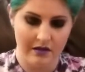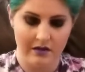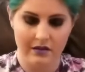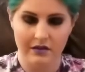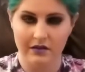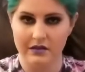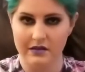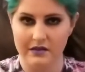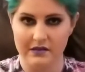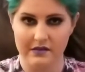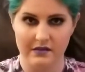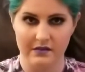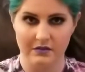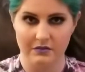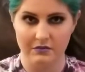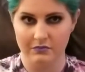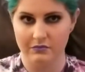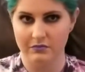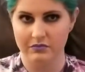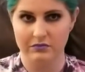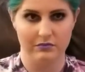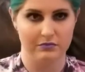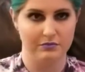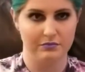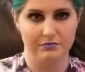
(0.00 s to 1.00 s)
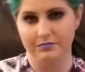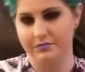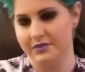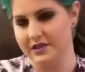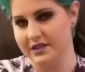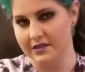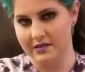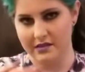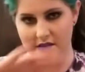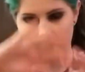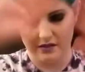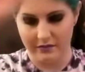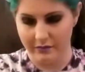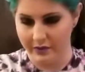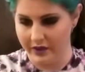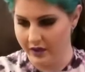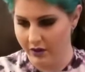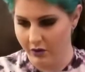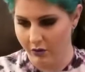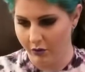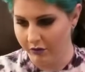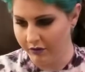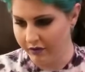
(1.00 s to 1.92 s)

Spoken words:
because it's gonna be a whole